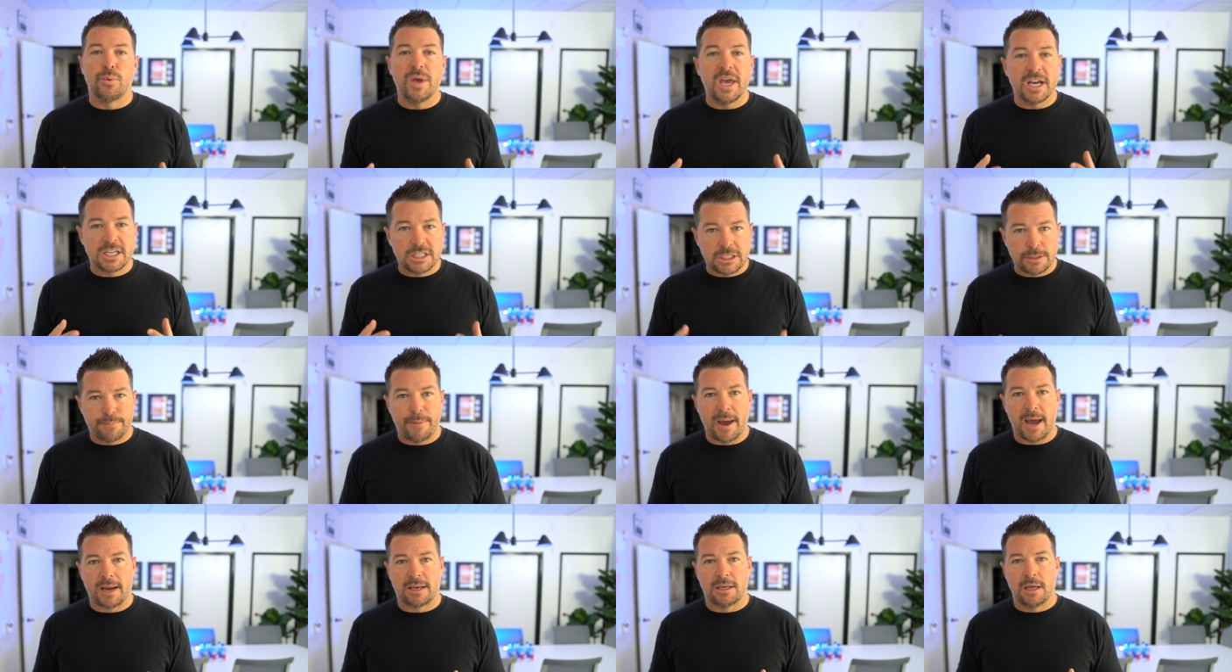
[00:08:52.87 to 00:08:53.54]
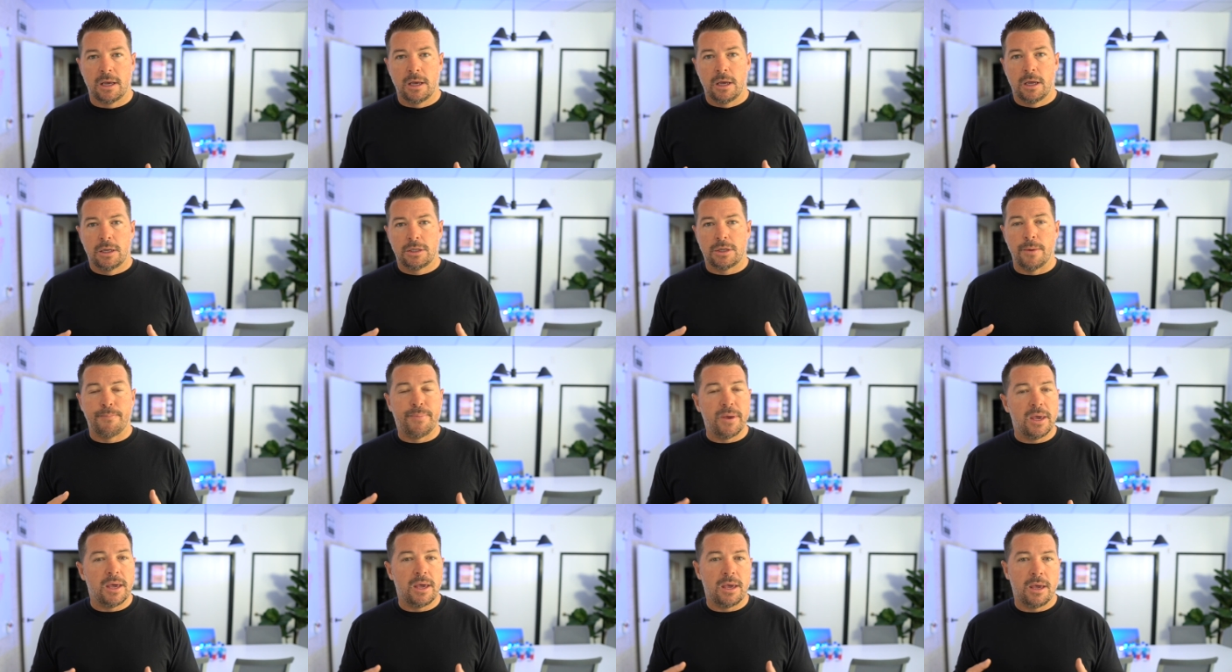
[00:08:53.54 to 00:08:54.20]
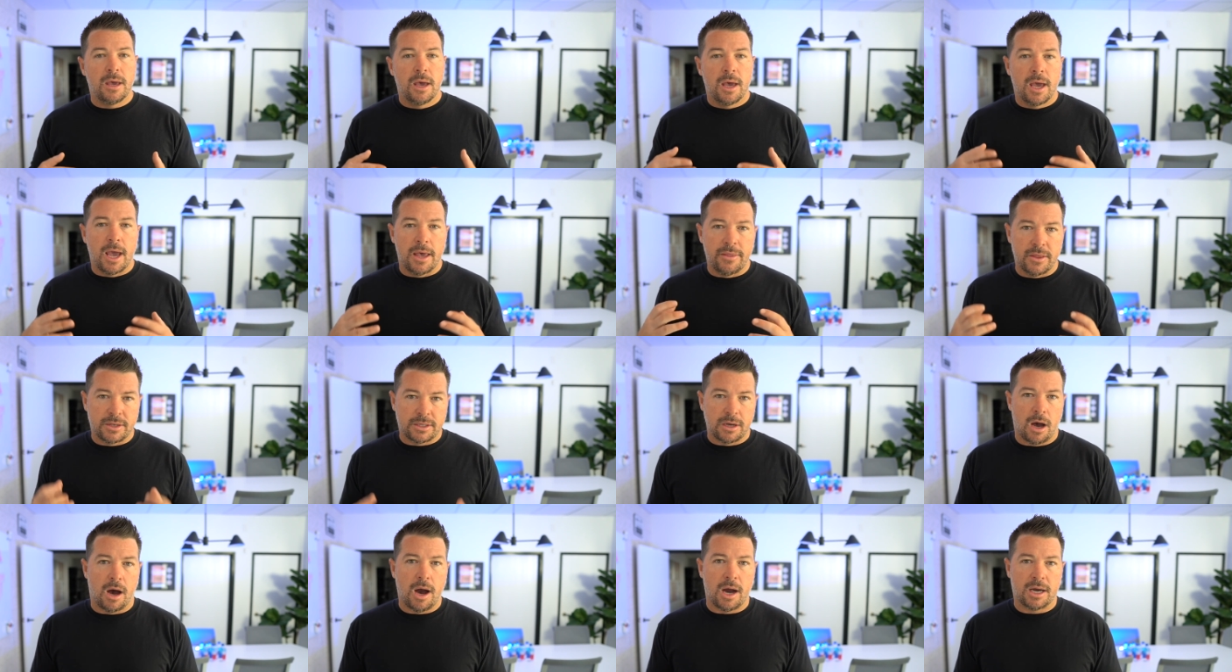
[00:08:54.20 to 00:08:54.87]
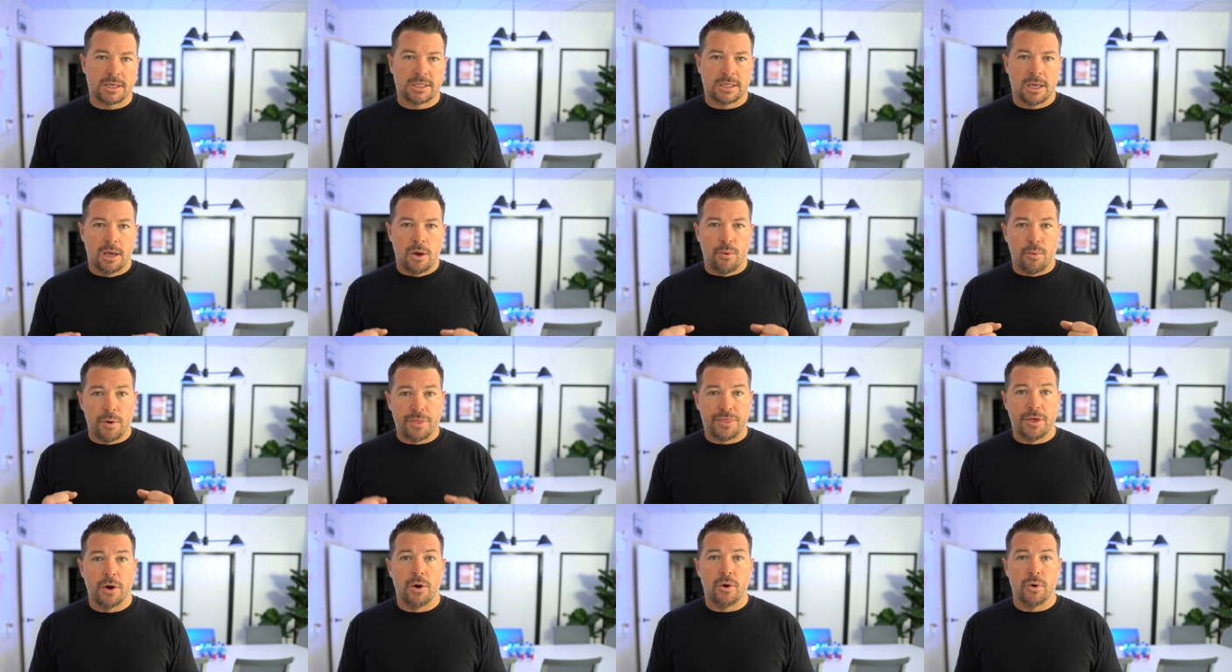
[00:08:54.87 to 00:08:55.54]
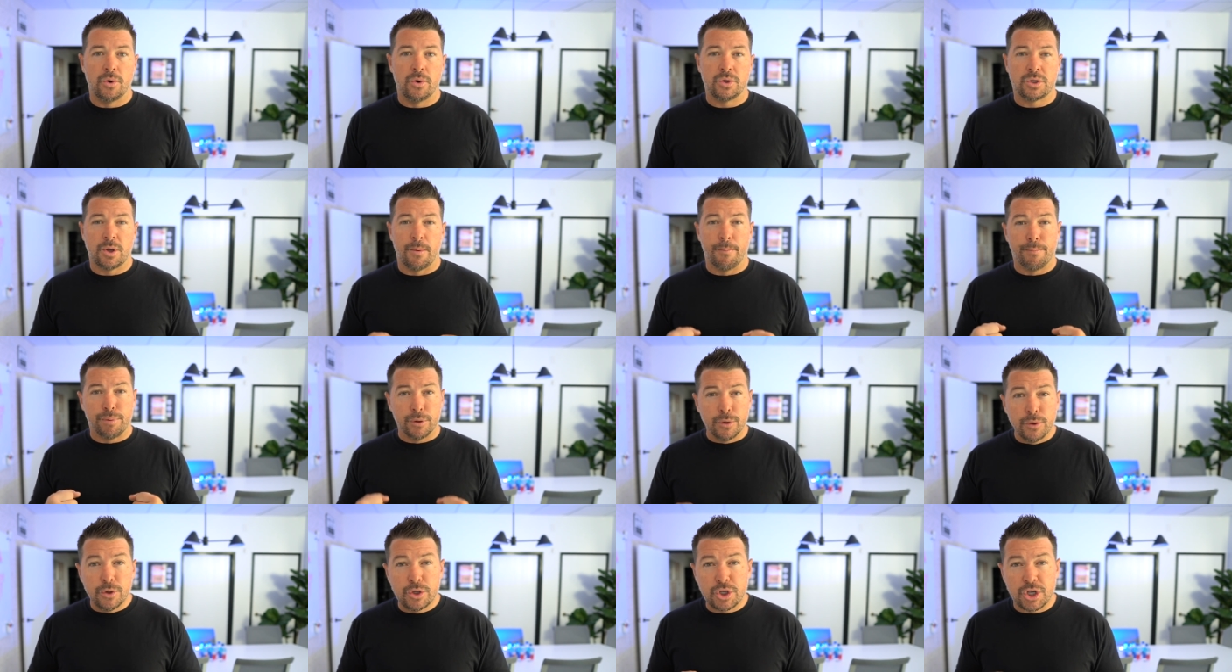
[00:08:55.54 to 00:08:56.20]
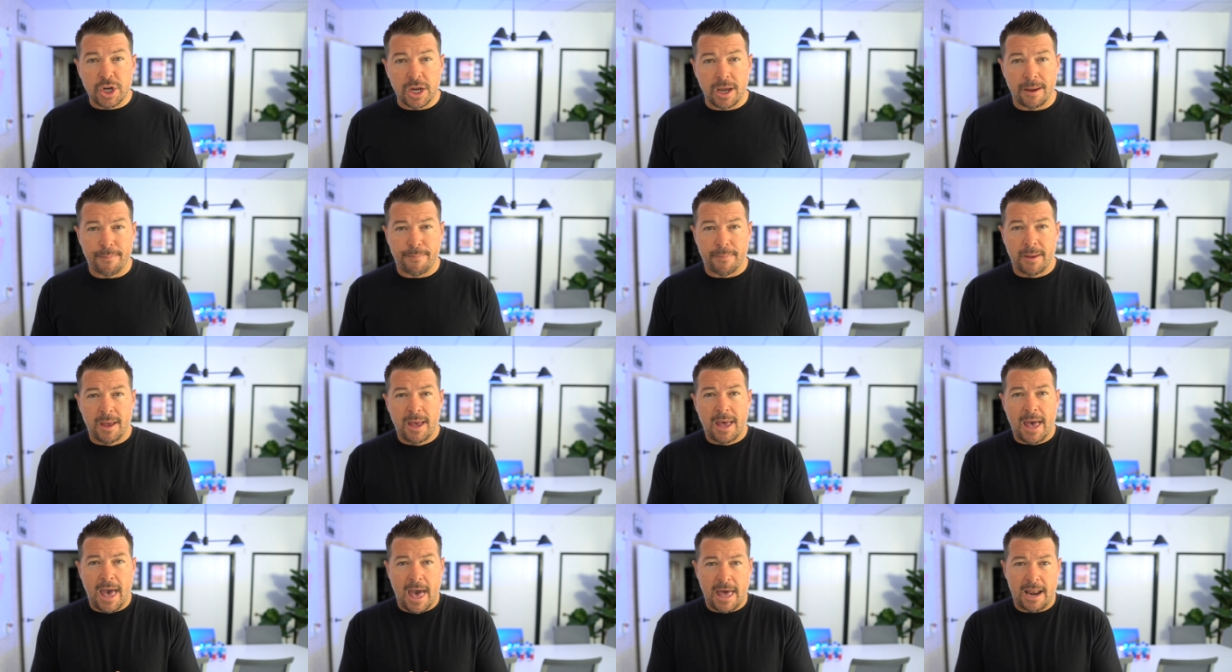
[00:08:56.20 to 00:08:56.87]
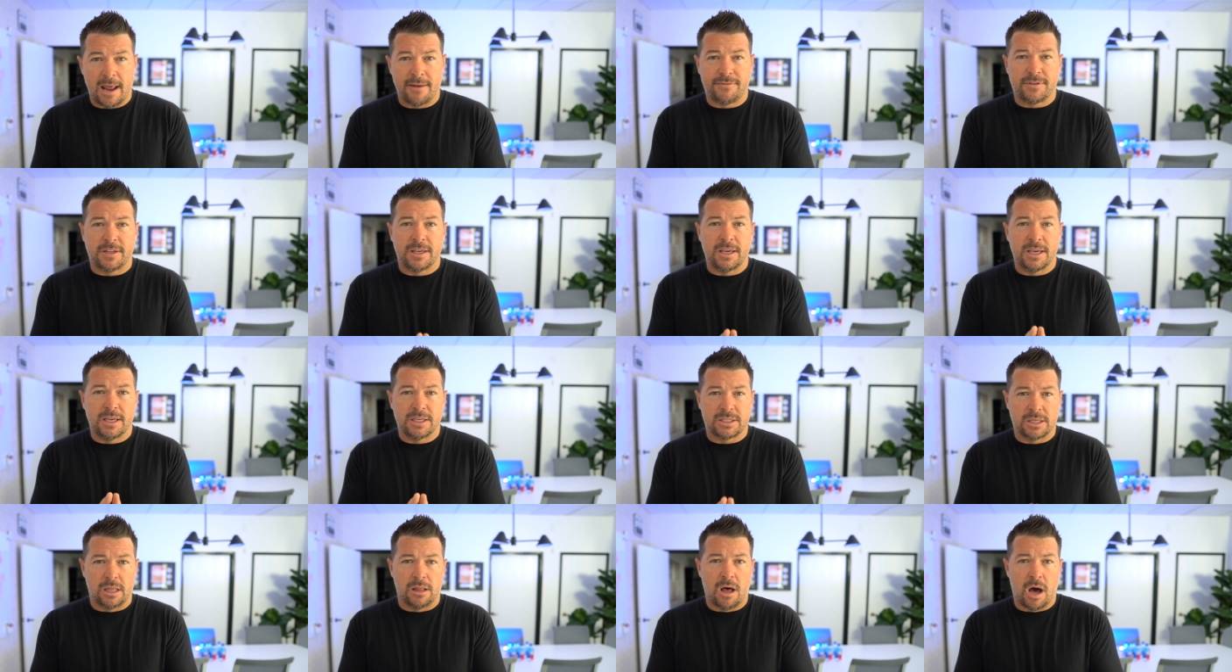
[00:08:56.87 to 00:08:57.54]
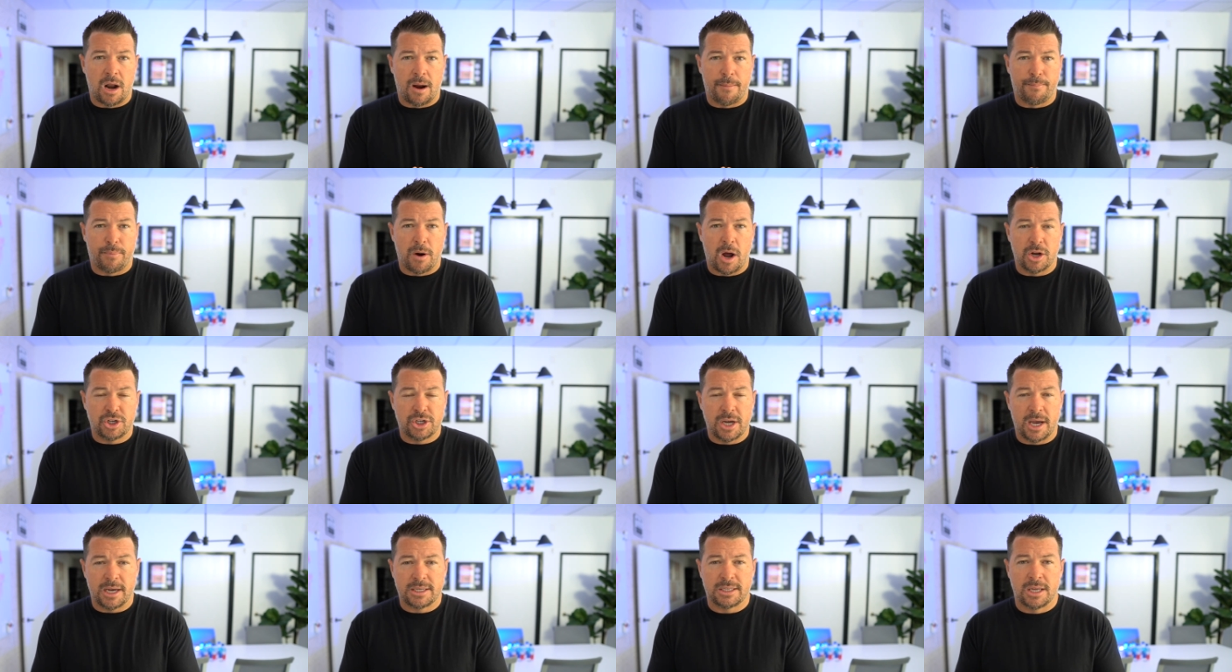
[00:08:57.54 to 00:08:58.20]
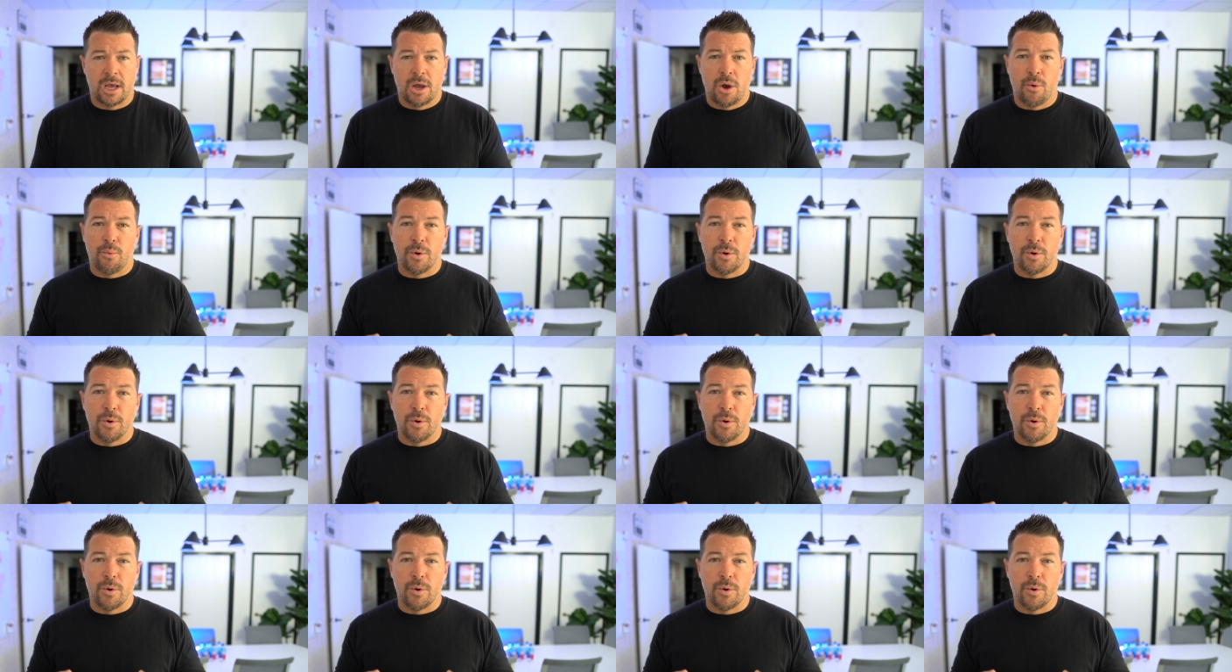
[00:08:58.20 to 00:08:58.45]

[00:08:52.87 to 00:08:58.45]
We expect to be in the talks with those blue chip NFT Solana projects.